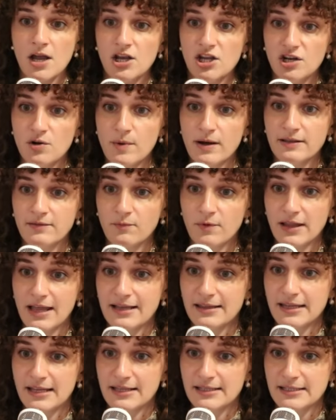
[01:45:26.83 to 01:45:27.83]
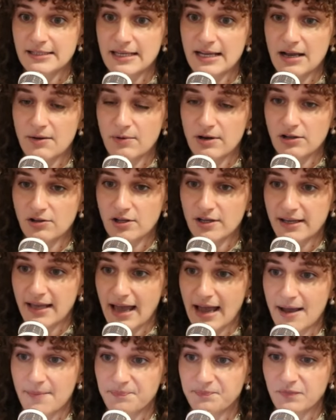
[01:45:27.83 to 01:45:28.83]
You know what? Well, one last thing I want to look
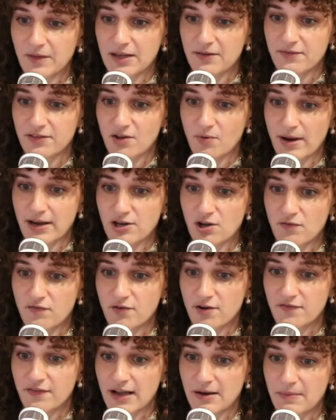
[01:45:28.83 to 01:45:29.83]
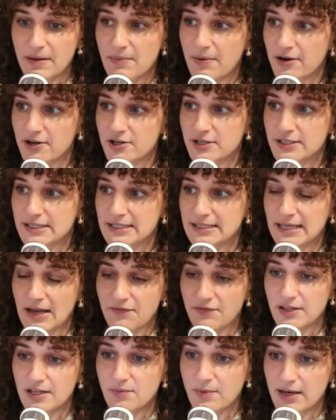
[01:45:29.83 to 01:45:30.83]
at, even though I know for a fact my partner is
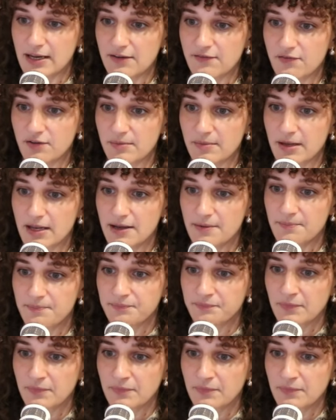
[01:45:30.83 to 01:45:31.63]
definitely waiting for me.